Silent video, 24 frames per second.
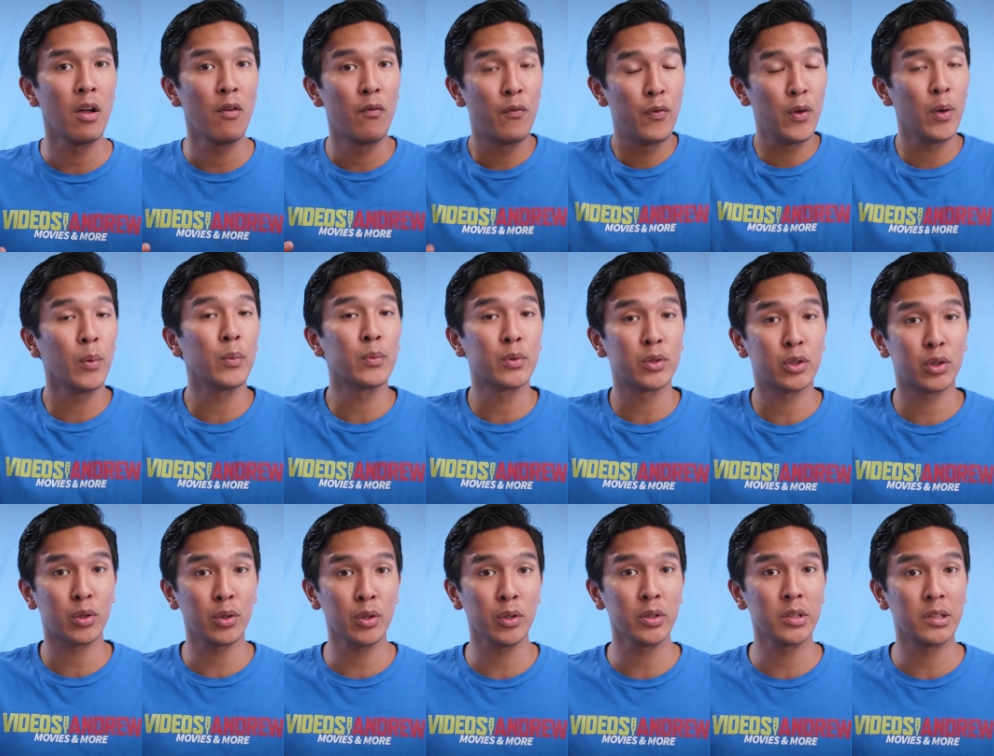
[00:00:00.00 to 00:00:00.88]
film
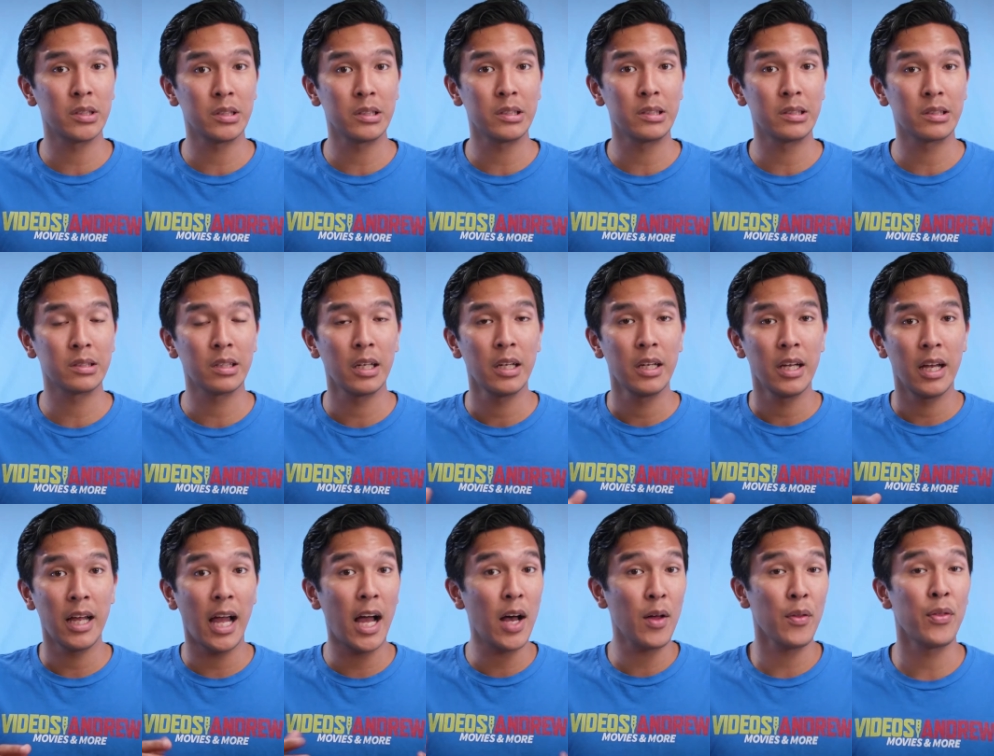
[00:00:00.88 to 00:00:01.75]
trilogies
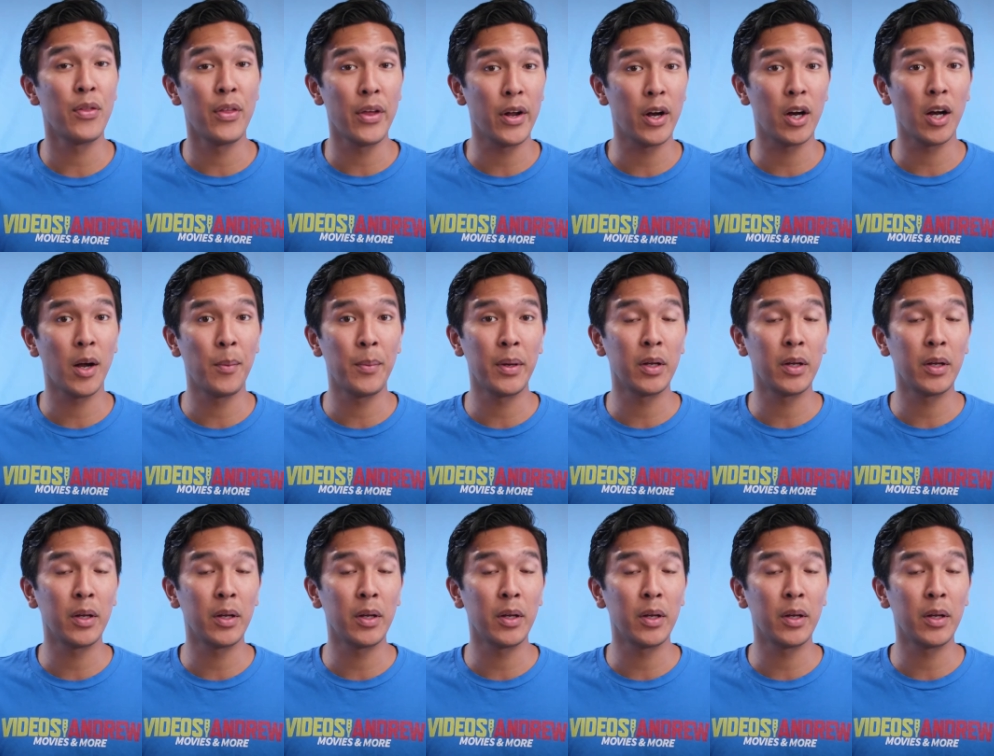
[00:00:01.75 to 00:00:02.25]
out there. I